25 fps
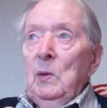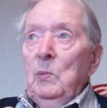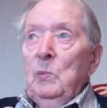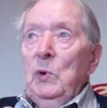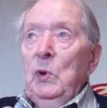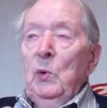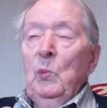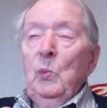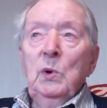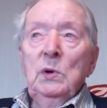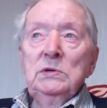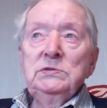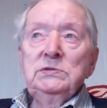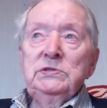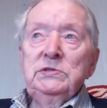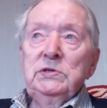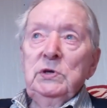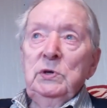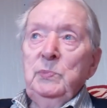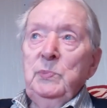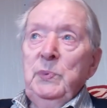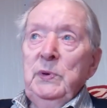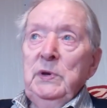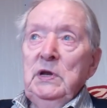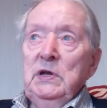But once
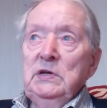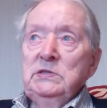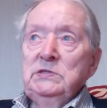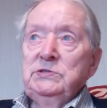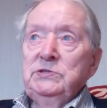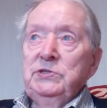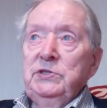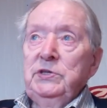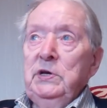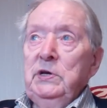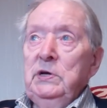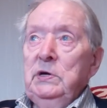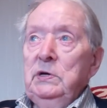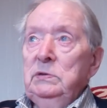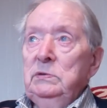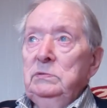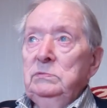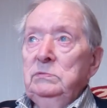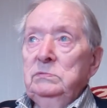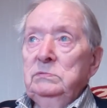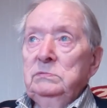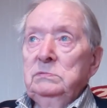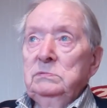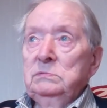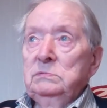they'd been at sea
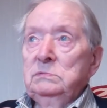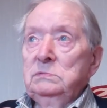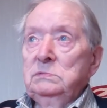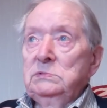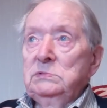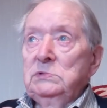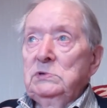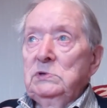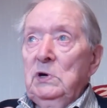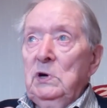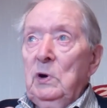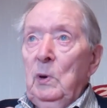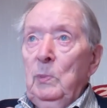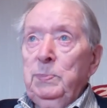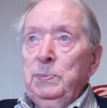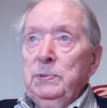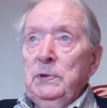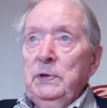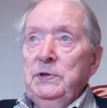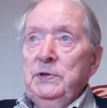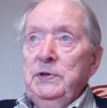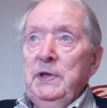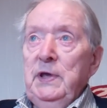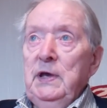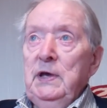a
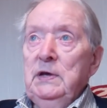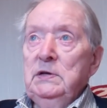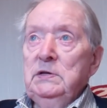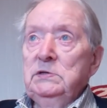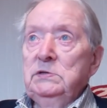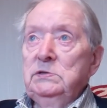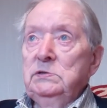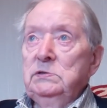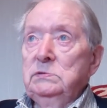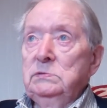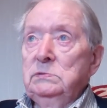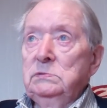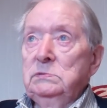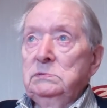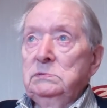couple of days,